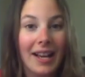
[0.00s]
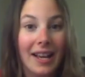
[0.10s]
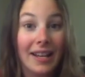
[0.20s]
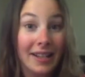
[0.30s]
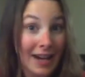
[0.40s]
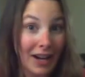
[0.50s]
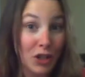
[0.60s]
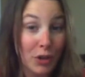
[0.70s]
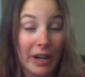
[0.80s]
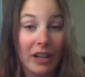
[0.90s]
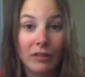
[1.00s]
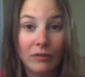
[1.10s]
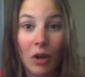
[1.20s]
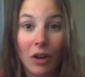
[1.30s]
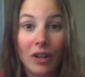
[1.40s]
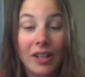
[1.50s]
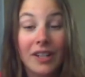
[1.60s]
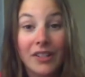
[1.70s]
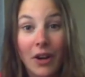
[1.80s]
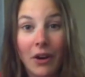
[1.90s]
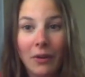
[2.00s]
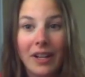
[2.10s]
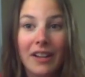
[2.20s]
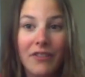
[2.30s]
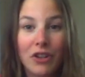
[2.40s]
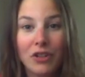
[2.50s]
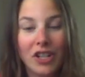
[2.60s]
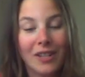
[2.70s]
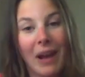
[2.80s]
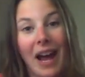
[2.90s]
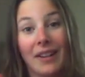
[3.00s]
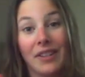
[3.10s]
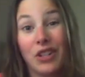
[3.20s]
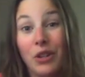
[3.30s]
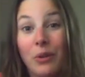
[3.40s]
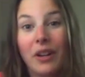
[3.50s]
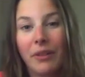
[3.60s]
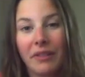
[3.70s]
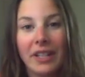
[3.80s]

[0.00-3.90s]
in an actuarial role. So if you just pass 2 or 3